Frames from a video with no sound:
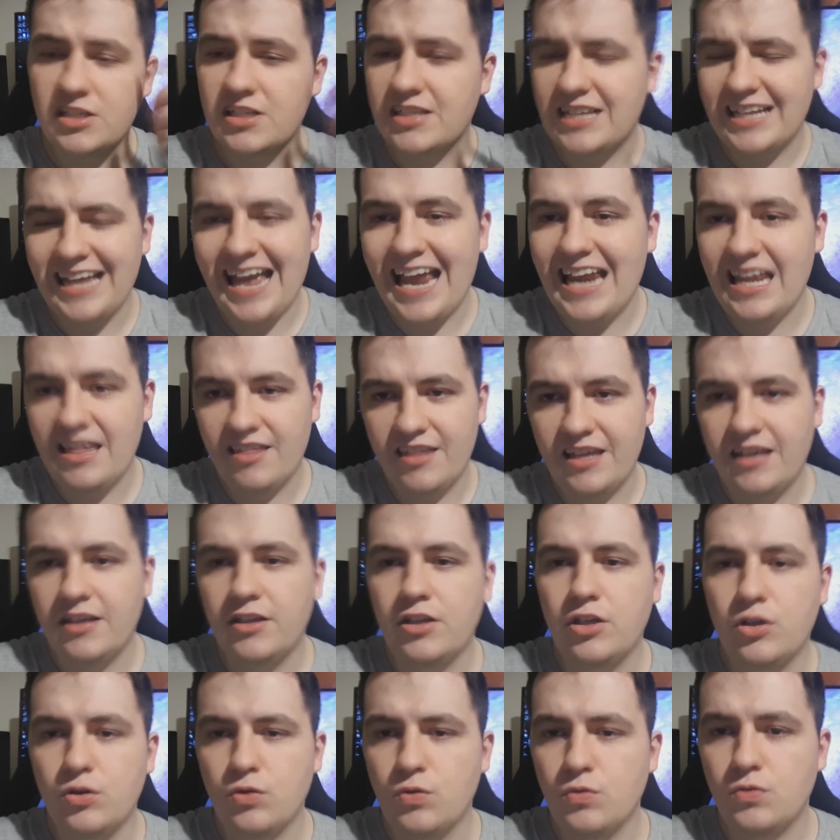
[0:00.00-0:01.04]
just like anything
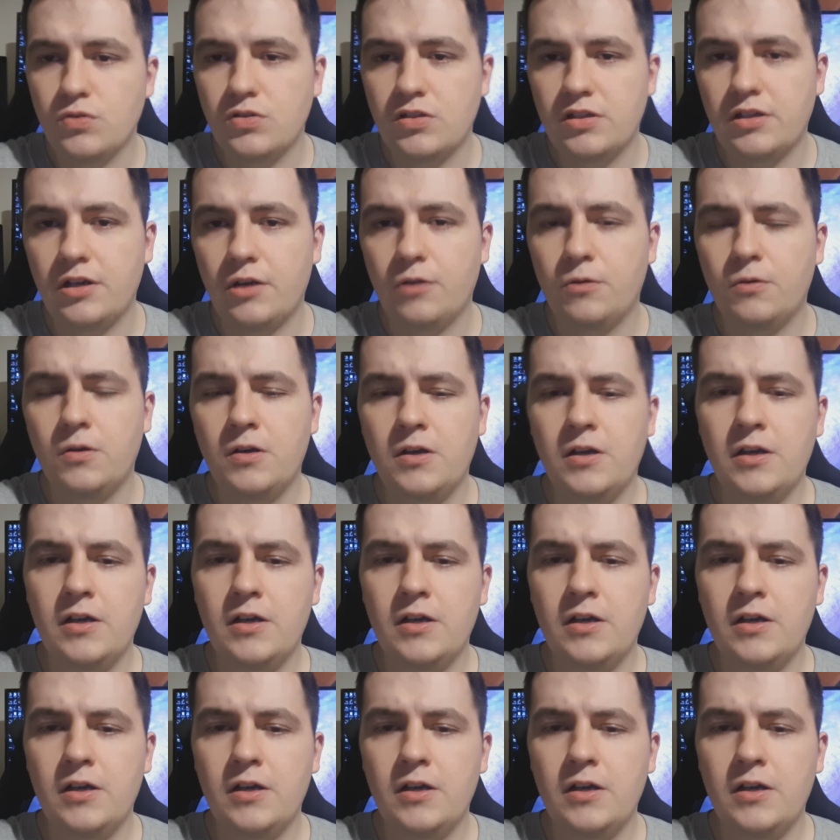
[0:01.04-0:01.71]
used, you